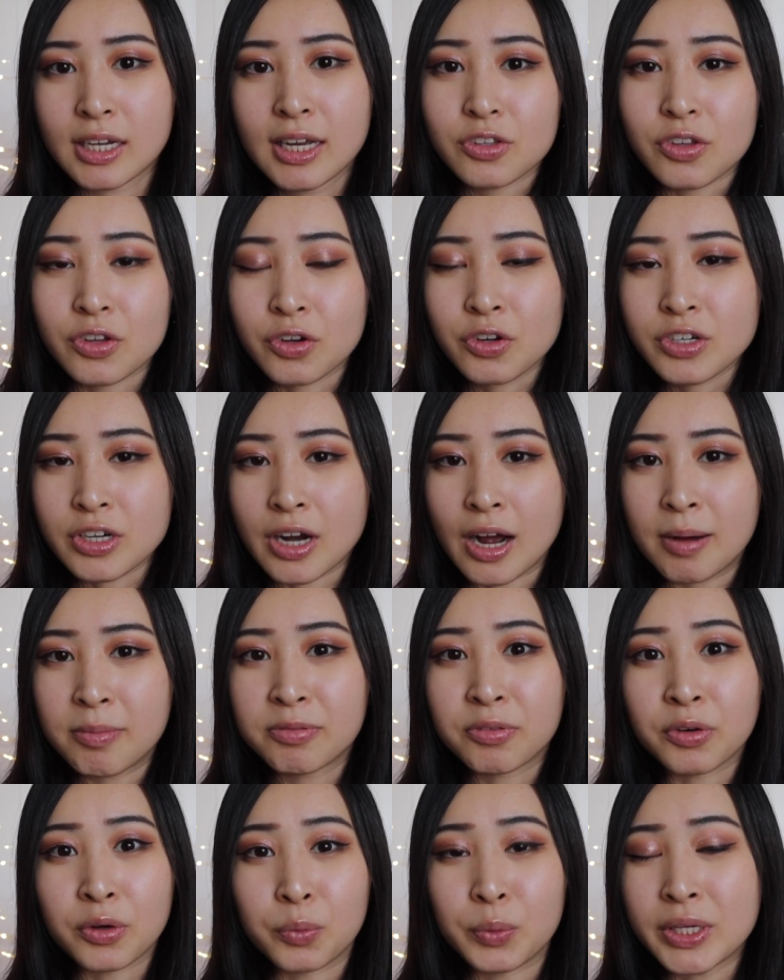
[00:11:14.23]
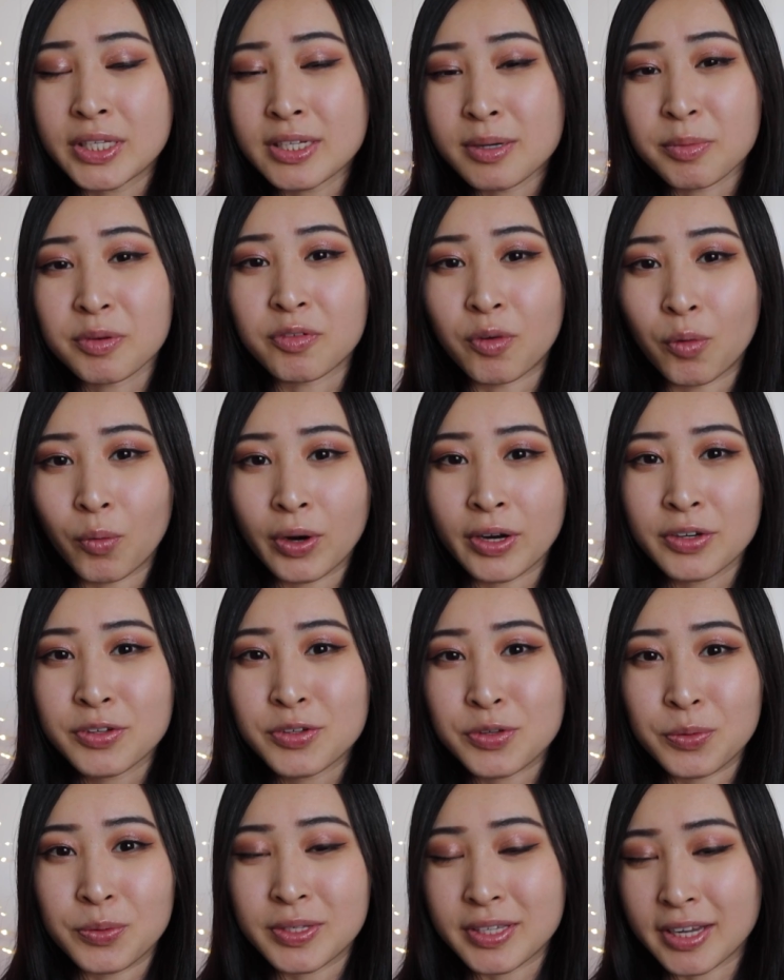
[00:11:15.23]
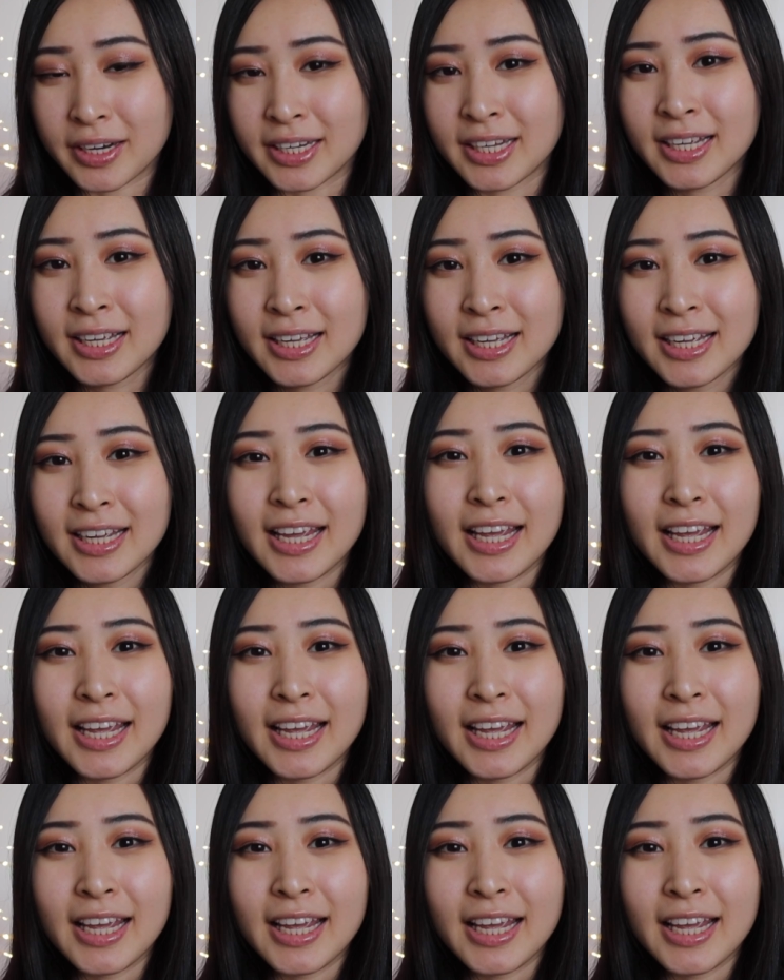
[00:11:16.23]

So your job for week number four to study